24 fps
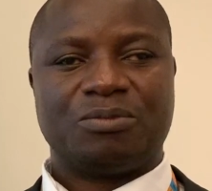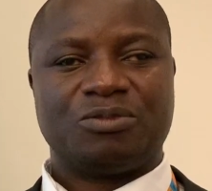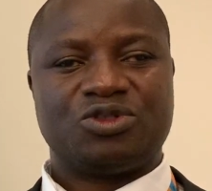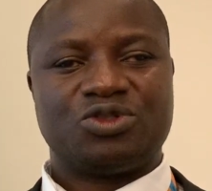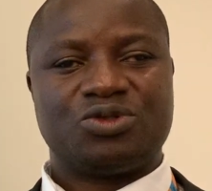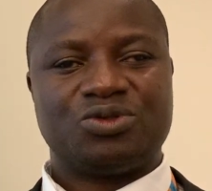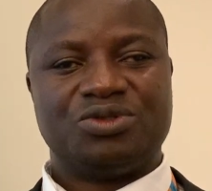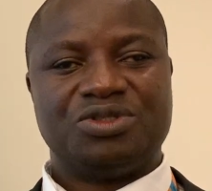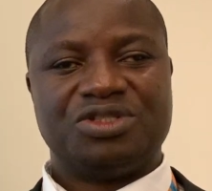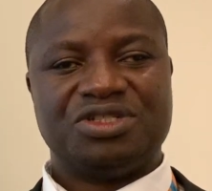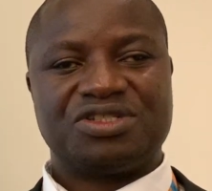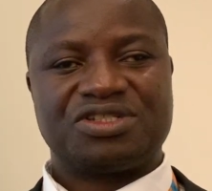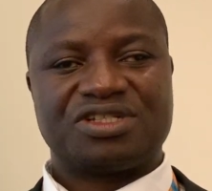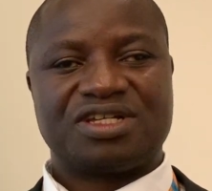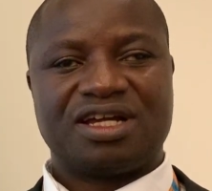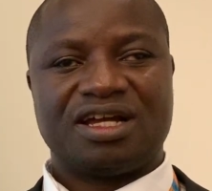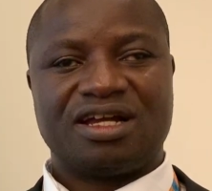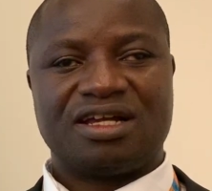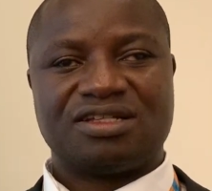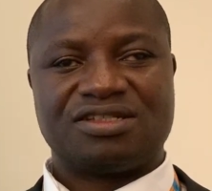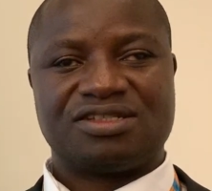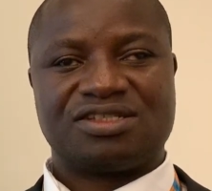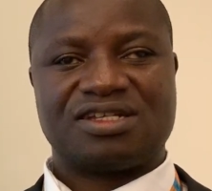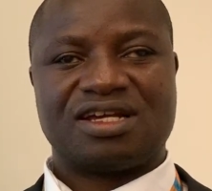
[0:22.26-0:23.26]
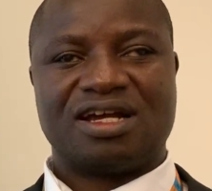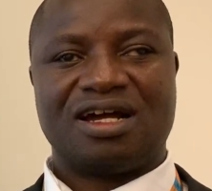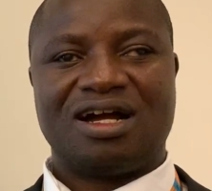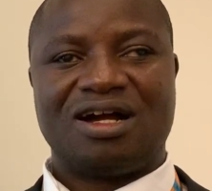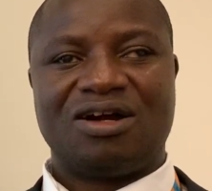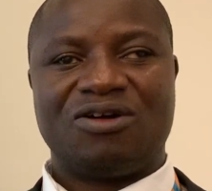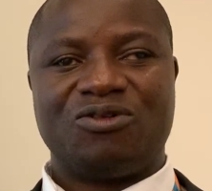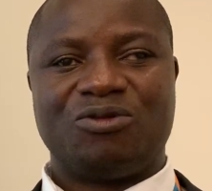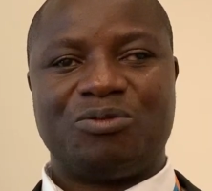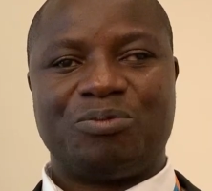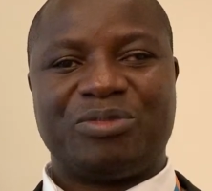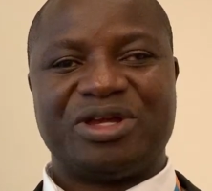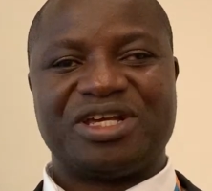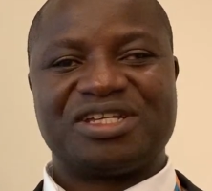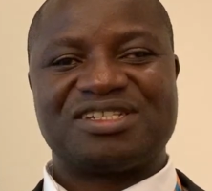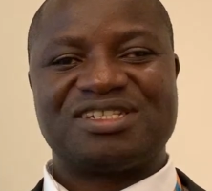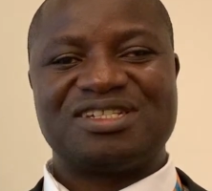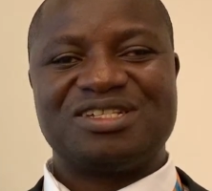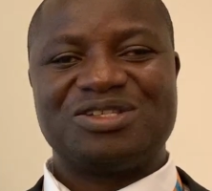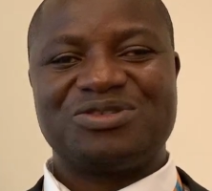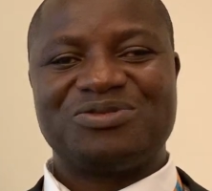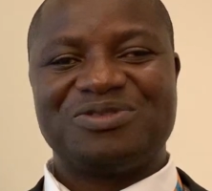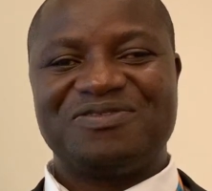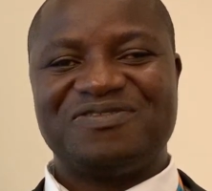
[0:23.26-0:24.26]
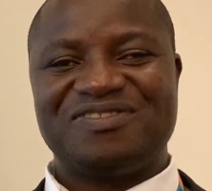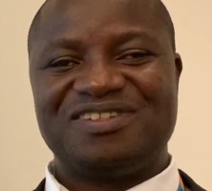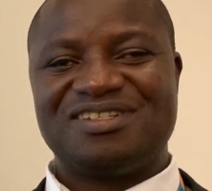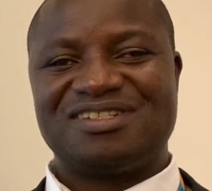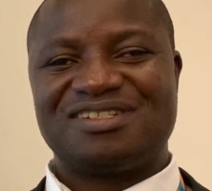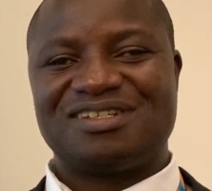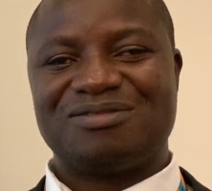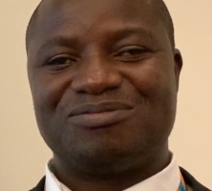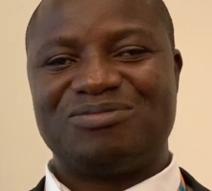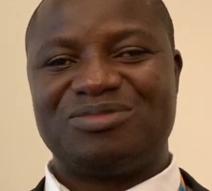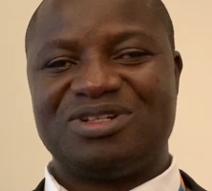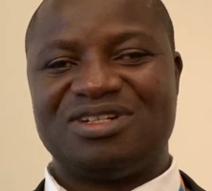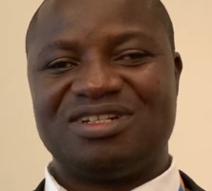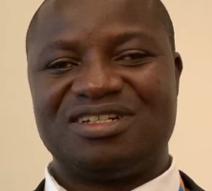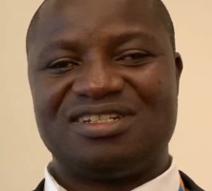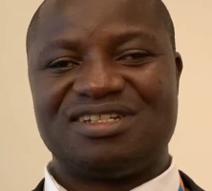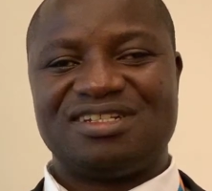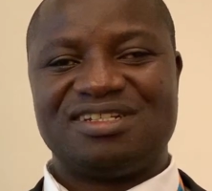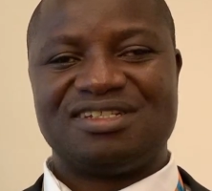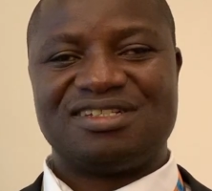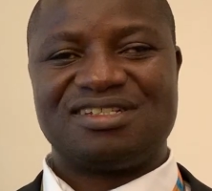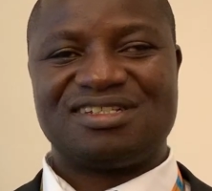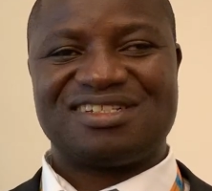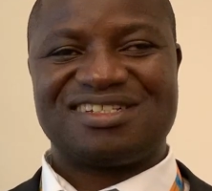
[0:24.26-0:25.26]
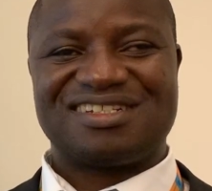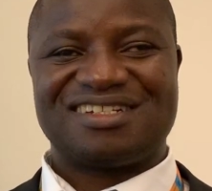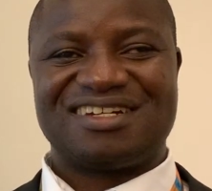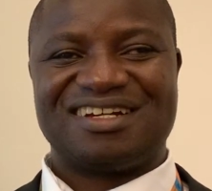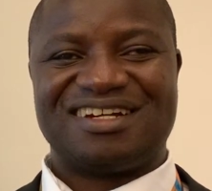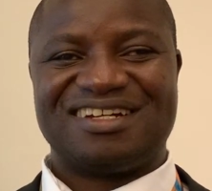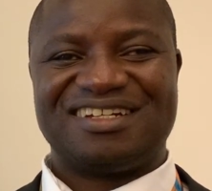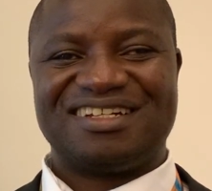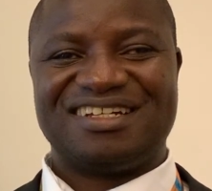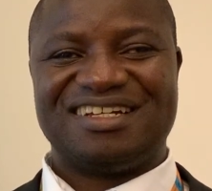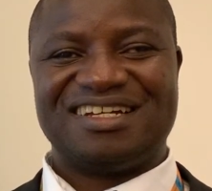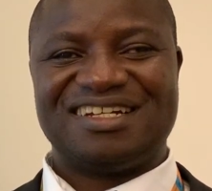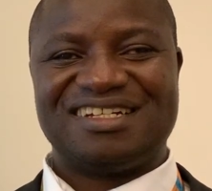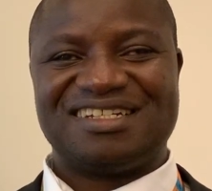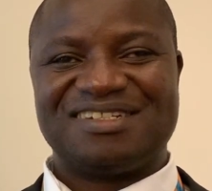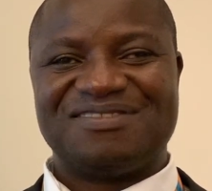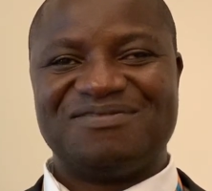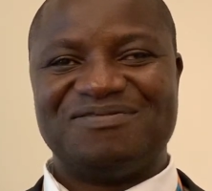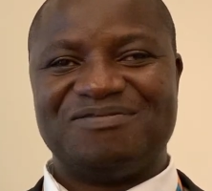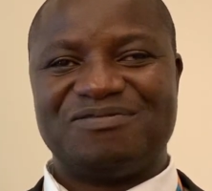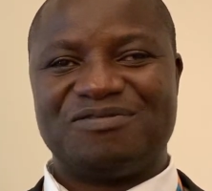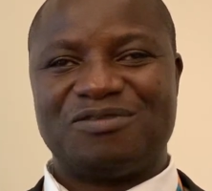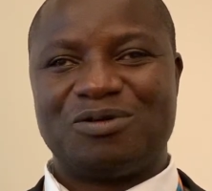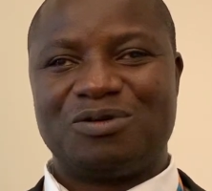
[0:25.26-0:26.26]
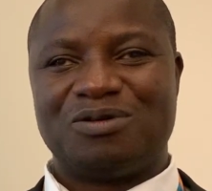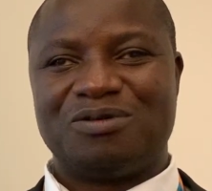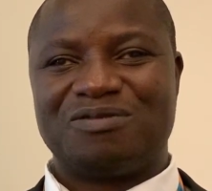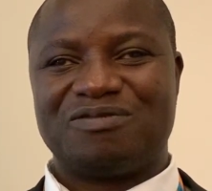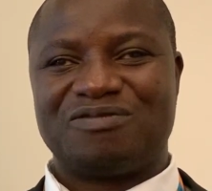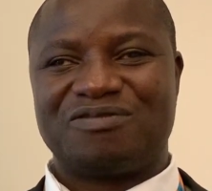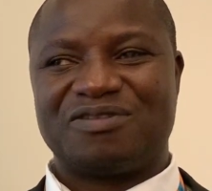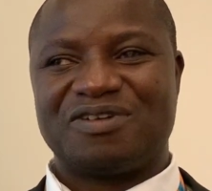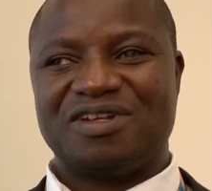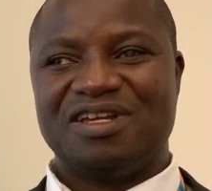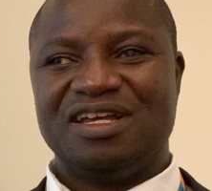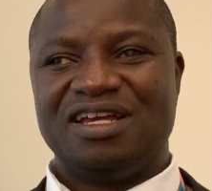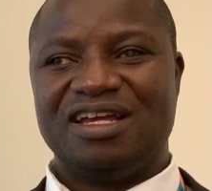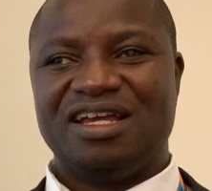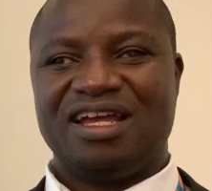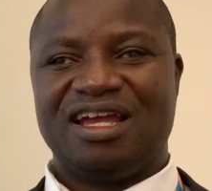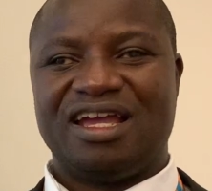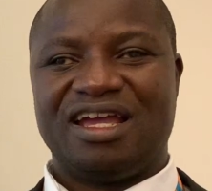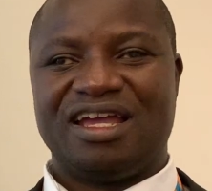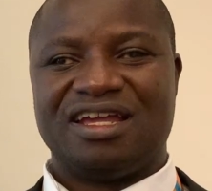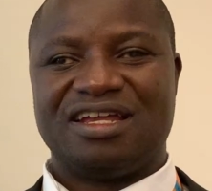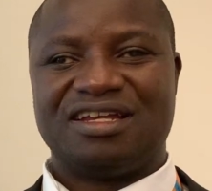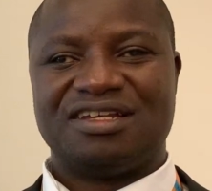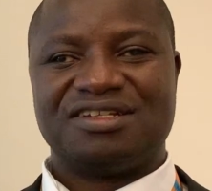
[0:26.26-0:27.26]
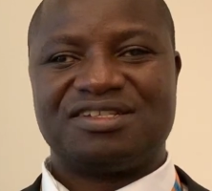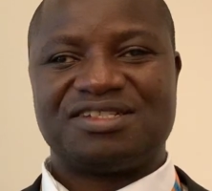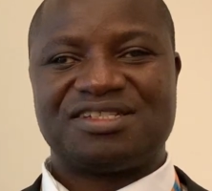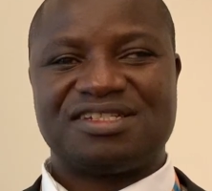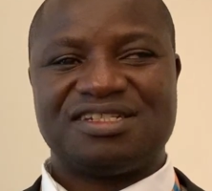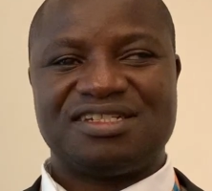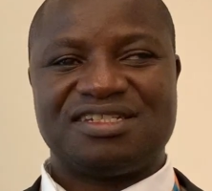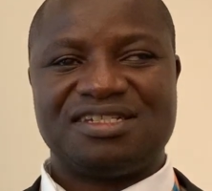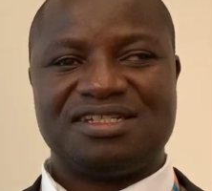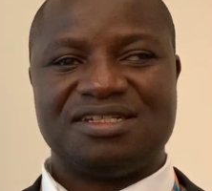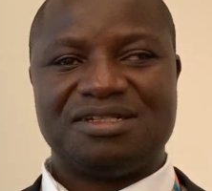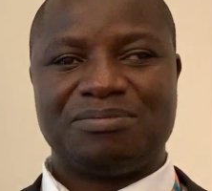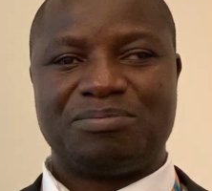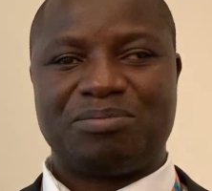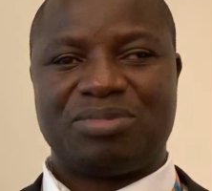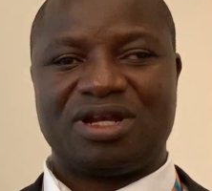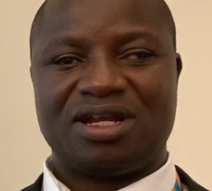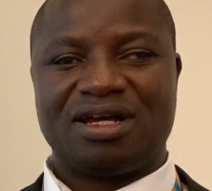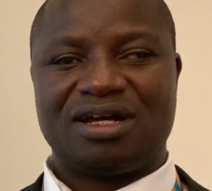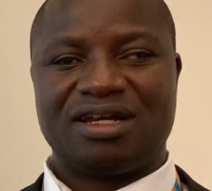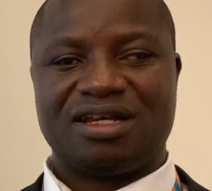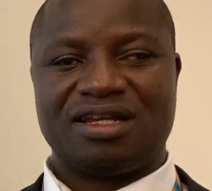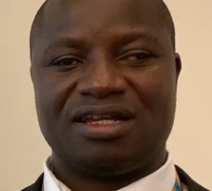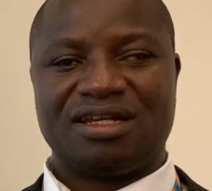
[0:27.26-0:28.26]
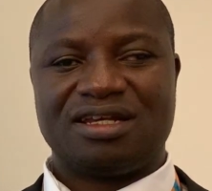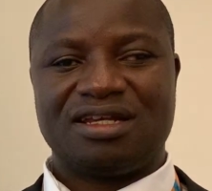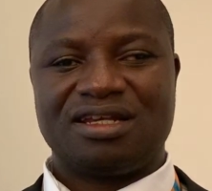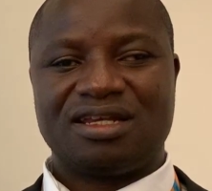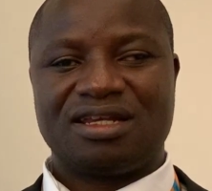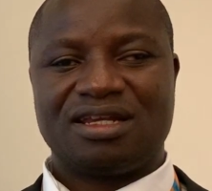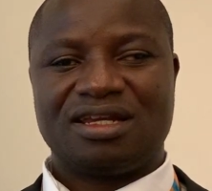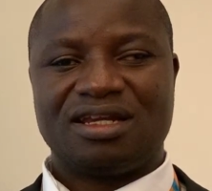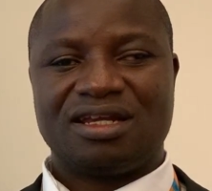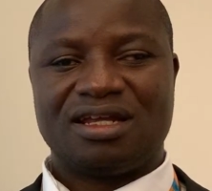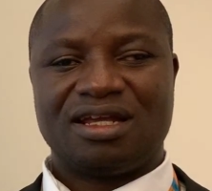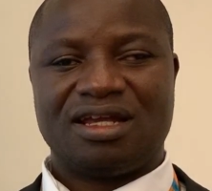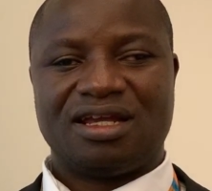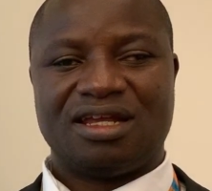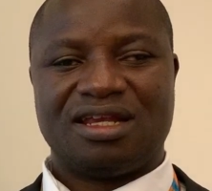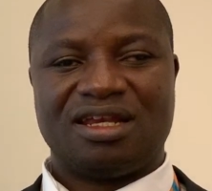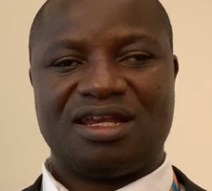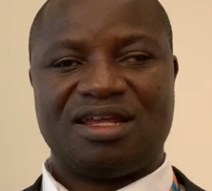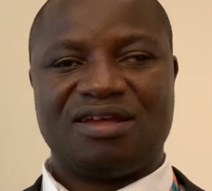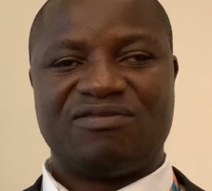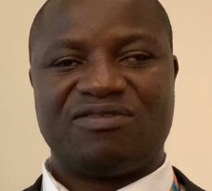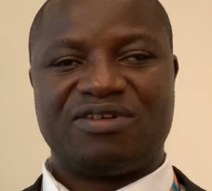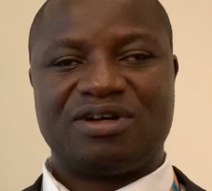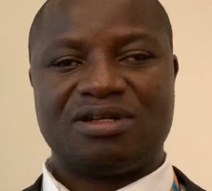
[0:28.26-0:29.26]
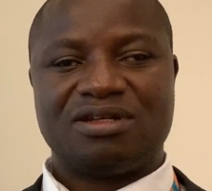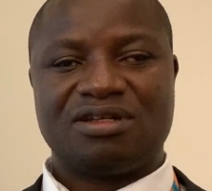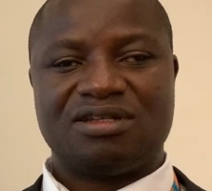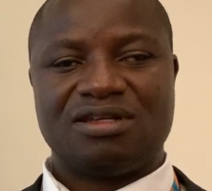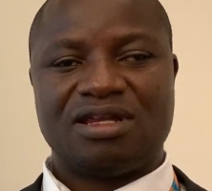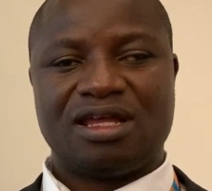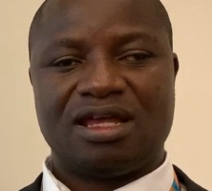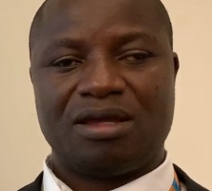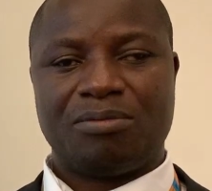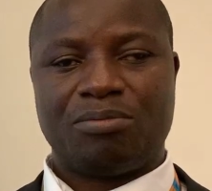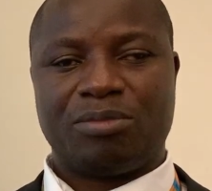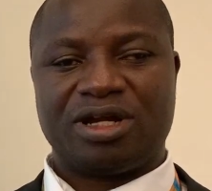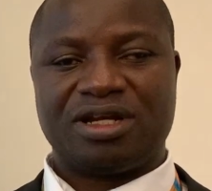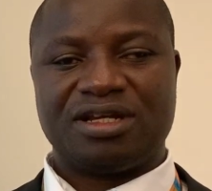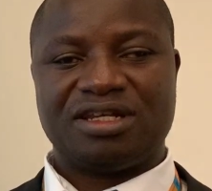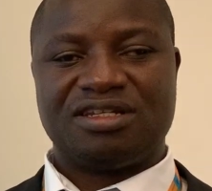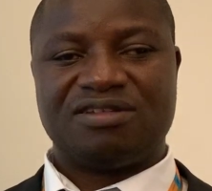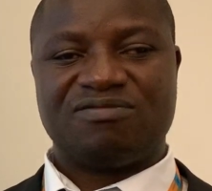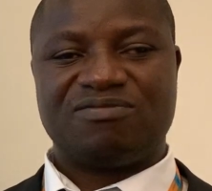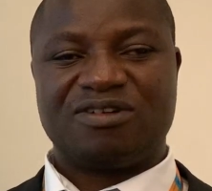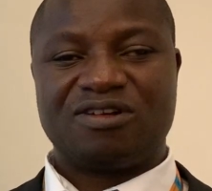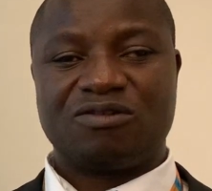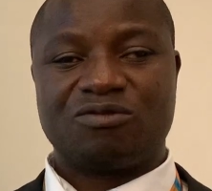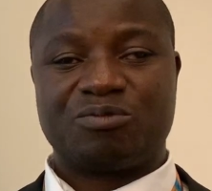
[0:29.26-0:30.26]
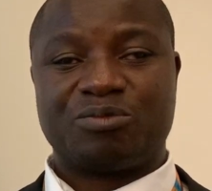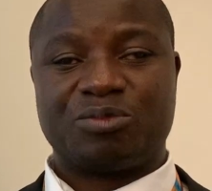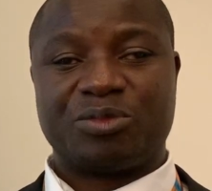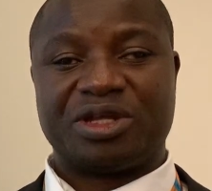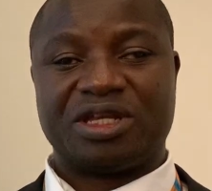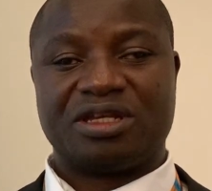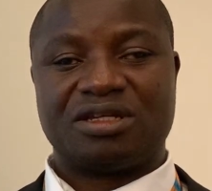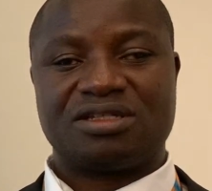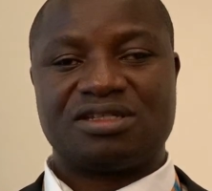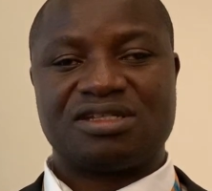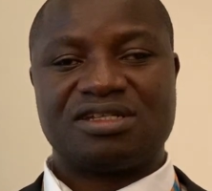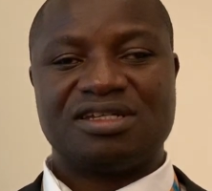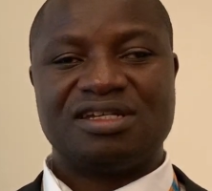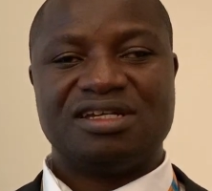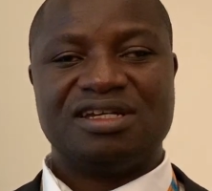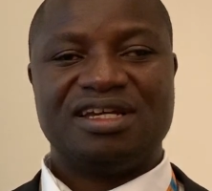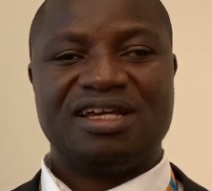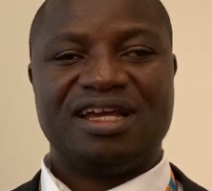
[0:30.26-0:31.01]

to discuss how persons with disabilities can get involved in city planning and urban development.